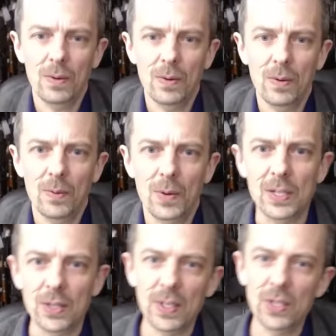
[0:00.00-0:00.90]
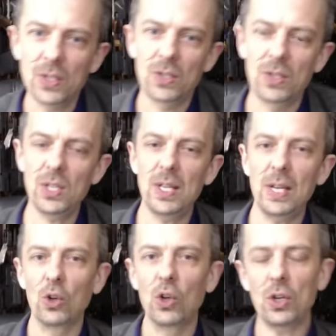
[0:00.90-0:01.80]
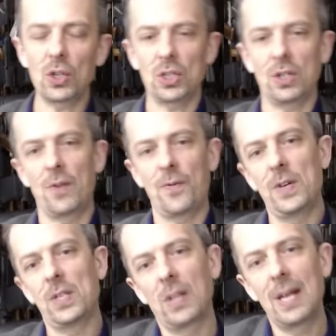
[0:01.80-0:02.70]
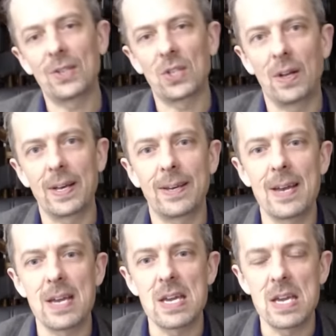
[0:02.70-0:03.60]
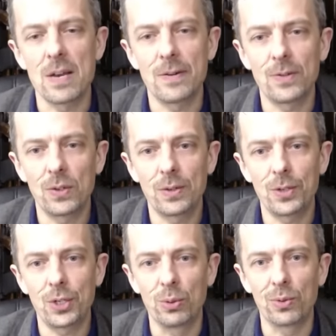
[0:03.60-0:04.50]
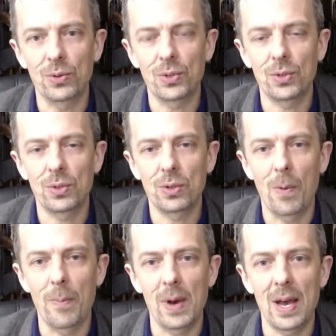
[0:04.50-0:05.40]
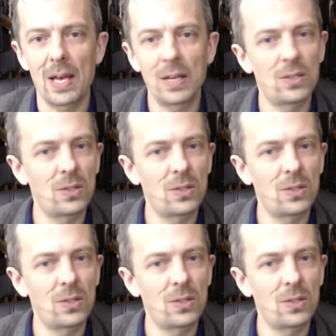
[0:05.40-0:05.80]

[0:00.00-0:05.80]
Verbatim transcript: All right, so this, this thing looks at first glance like a short, compact,